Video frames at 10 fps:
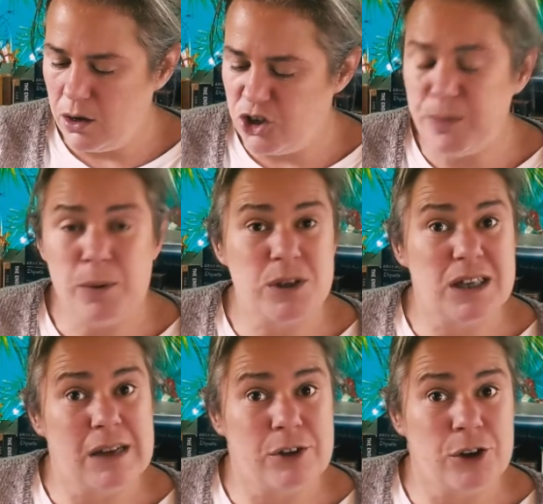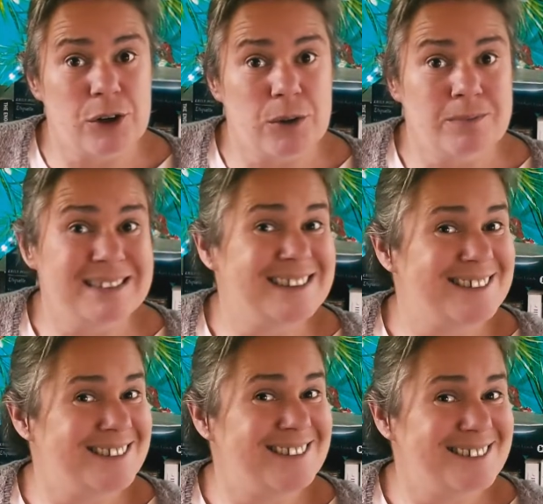Shipping was 11 euro,
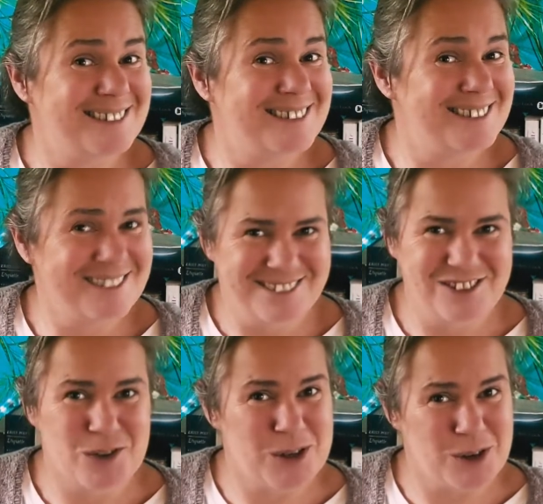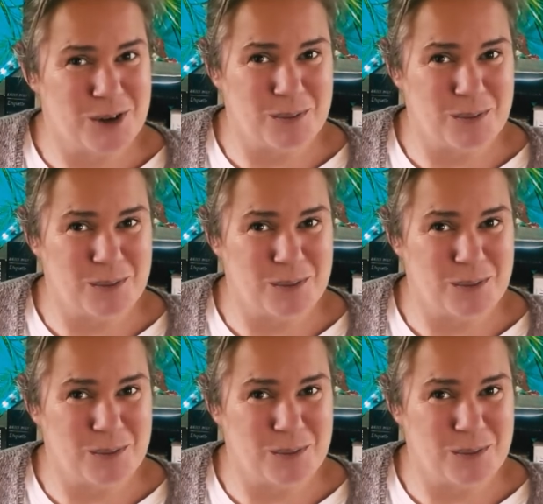which we don't